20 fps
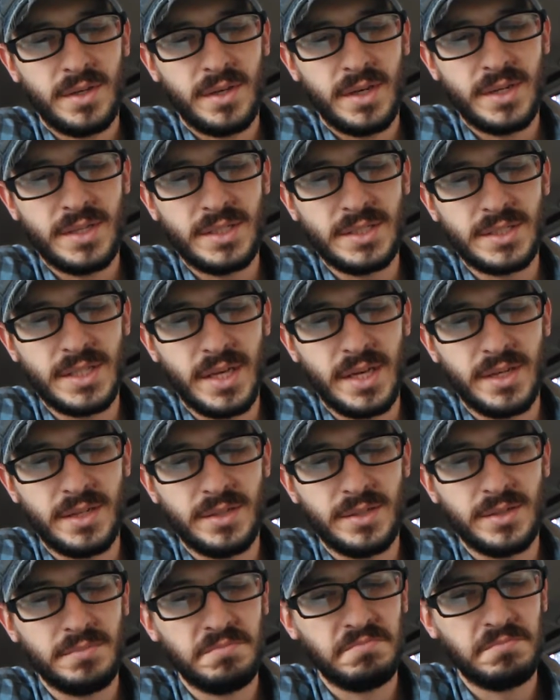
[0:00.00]
And he
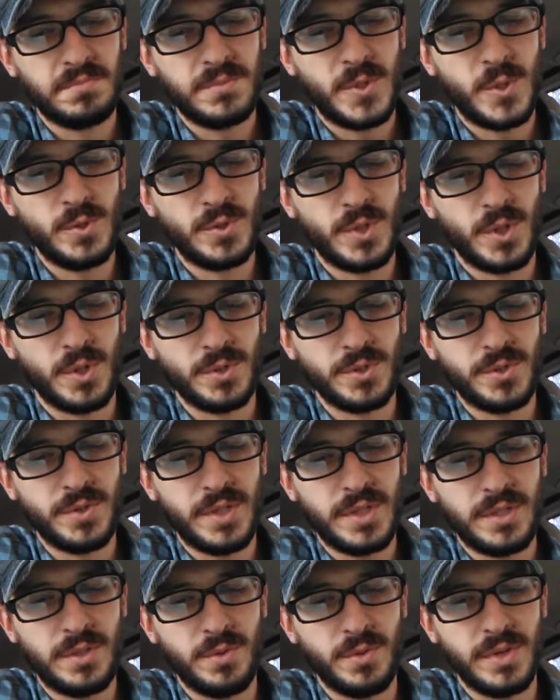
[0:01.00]
said, "Who told you
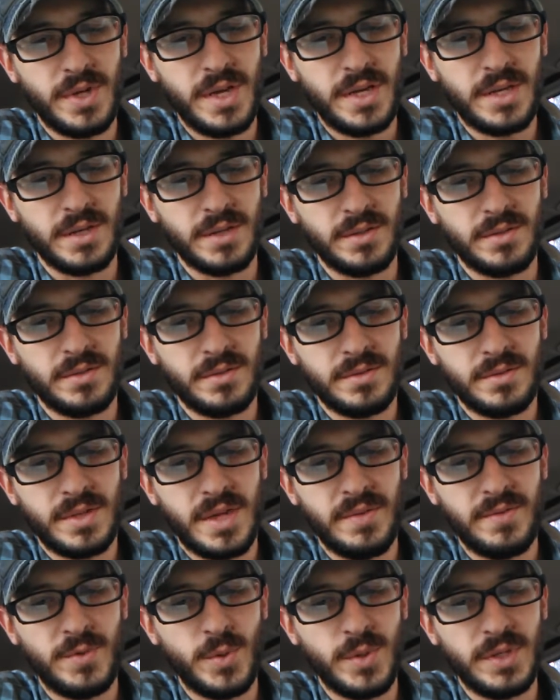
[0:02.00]
that you were naked?
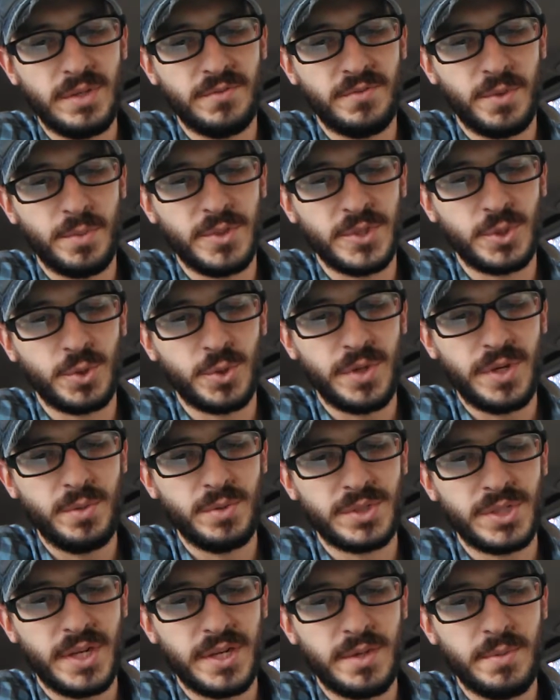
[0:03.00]
Have you eaten from the tree
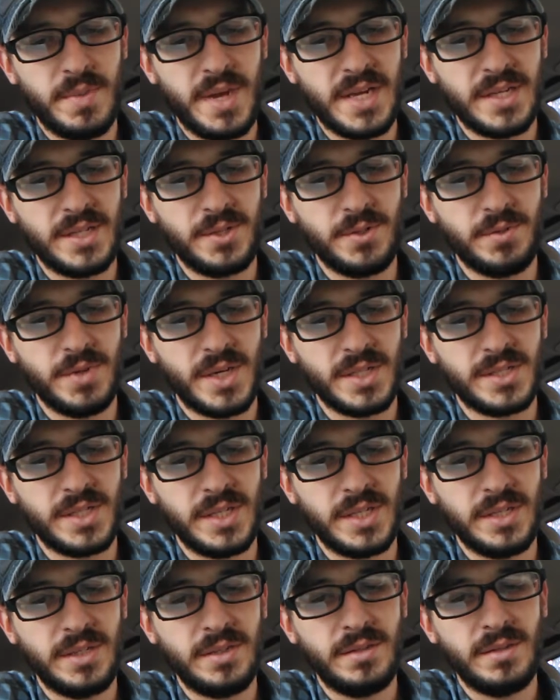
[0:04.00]
which I commanded you not to
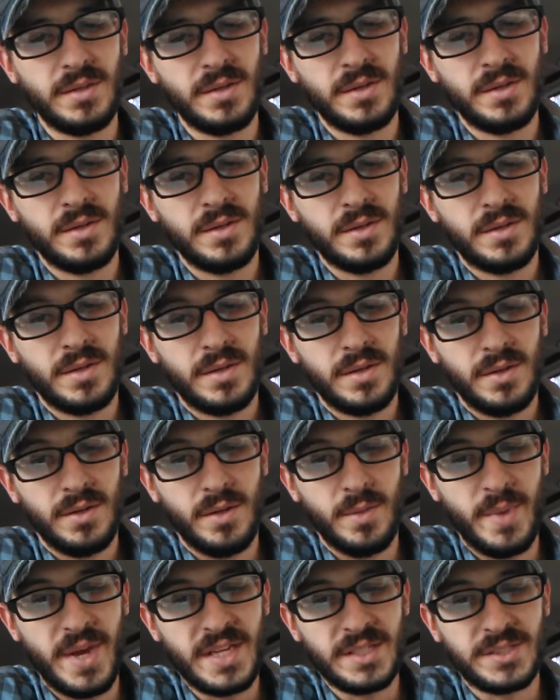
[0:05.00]
eat?"
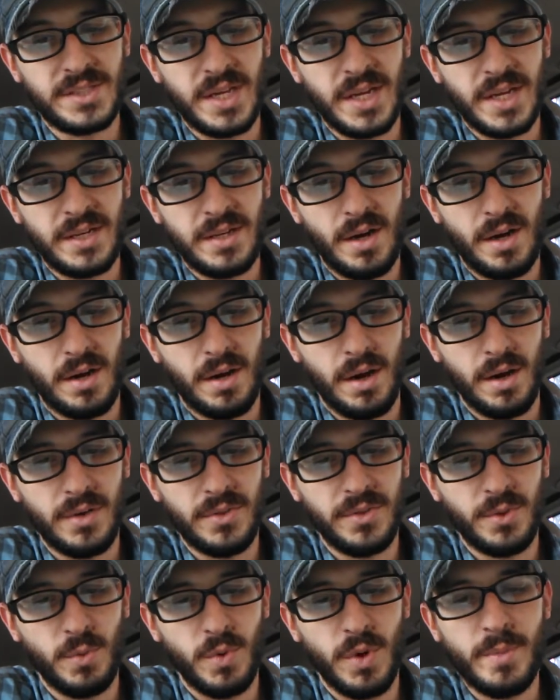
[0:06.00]
The man said, "Oh,
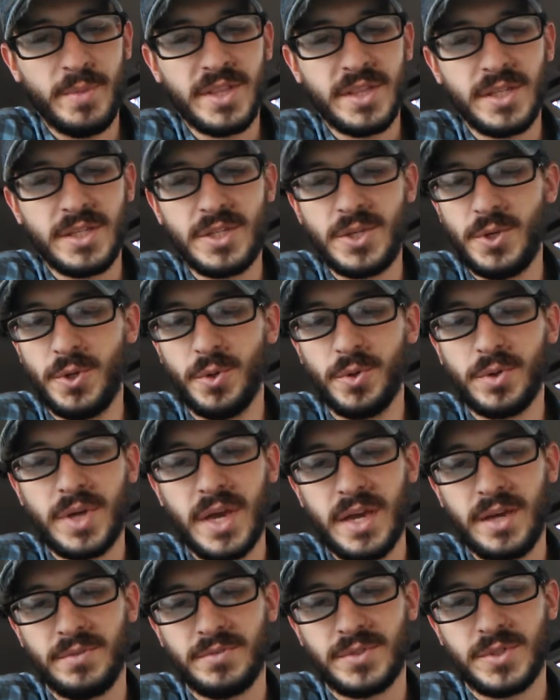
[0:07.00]
the woman that you
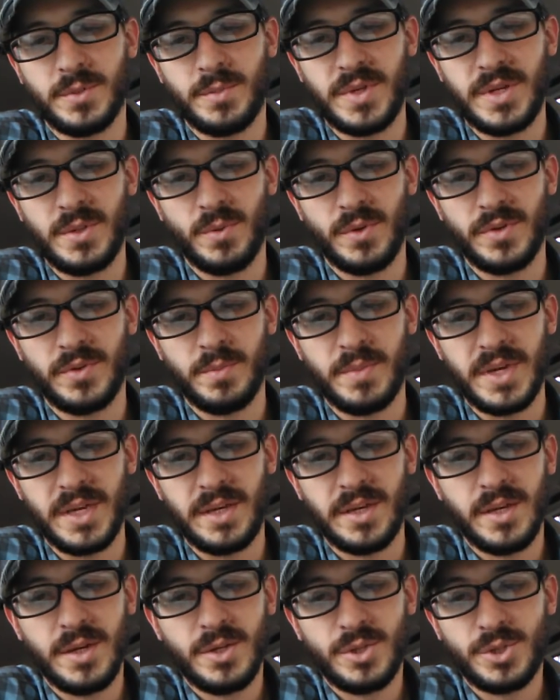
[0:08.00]
gave to be with
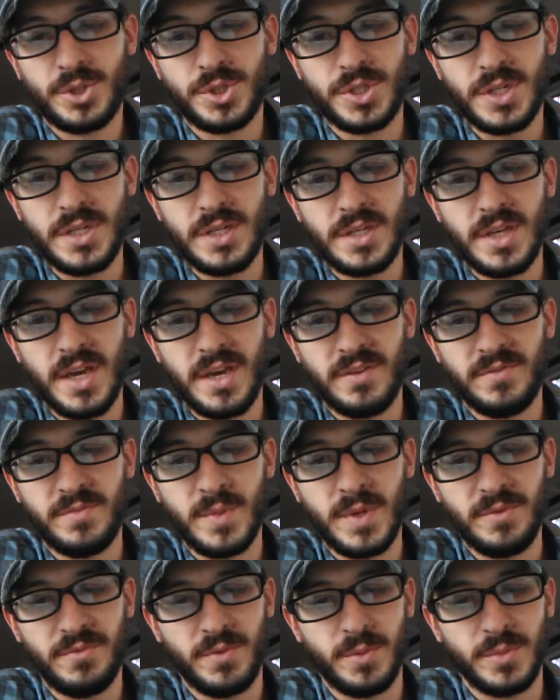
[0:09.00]
me, she gave
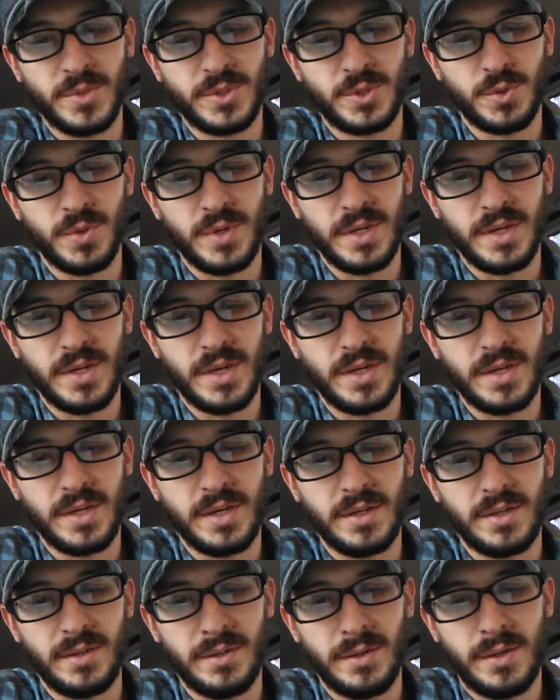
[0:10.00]
me from the tree, and I
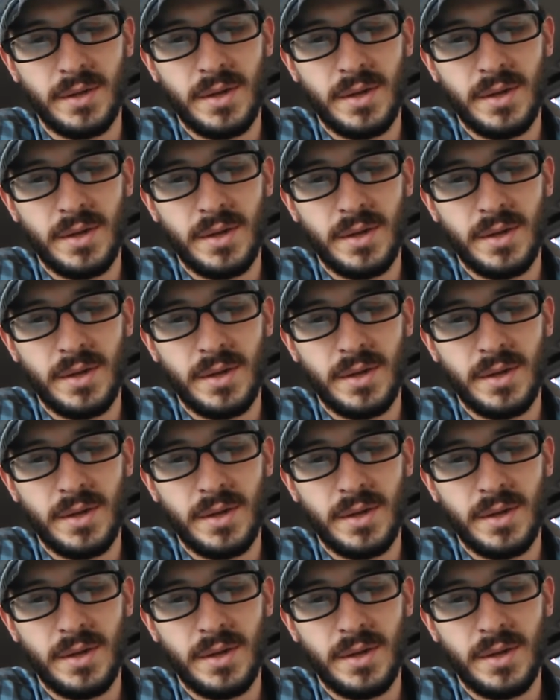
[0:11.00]
ate."